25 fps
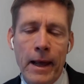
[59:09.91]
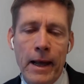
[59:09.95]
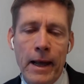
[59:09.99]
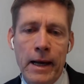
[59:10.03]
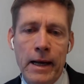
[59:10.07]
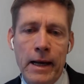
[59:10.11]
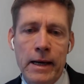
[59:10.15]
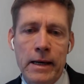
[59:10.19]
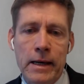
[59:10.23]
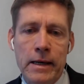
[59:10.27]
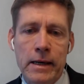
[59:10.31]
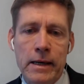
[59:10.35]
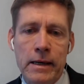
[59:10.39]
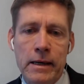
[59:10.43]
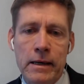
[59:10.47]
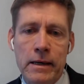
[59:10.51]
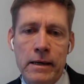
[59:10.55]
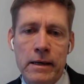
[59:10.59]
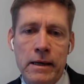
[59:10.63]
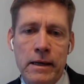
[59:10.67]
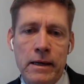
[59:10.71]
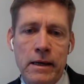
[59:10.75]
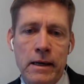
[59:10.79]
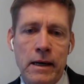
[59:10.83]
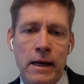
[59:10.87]
and
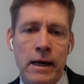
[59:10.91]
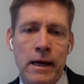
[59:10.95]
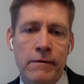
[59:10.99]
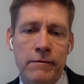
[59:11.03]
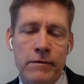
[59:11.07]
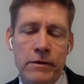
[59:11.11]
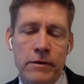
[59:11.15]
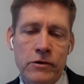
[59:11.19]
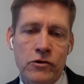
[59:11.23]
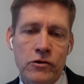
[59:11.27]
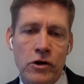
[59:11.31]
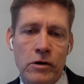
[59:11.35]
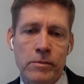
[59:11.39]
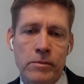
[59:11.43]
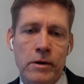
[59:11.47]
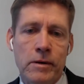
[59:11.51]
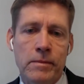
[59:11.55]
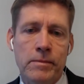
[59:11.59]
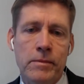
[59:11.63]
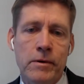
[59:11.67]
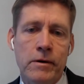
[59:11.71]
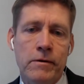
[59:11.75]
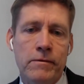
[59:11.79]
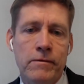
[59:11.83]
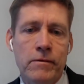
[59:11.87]
then have the top
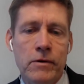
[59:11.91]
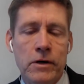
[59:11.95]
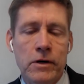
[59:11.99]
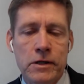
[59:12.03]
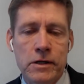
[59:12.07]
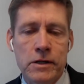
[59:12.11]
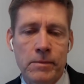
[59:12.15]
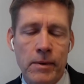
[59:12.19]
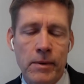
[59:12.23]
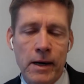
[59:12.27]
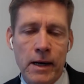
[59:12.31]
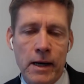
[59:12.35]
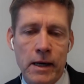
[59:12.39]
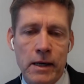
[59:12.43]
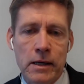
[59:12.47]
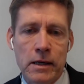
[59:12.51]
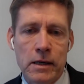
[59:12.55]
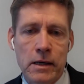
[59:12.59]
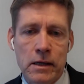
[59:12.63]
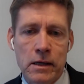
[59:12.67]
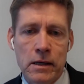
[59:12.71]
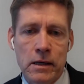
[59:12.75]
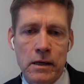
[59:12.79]
up of what is applied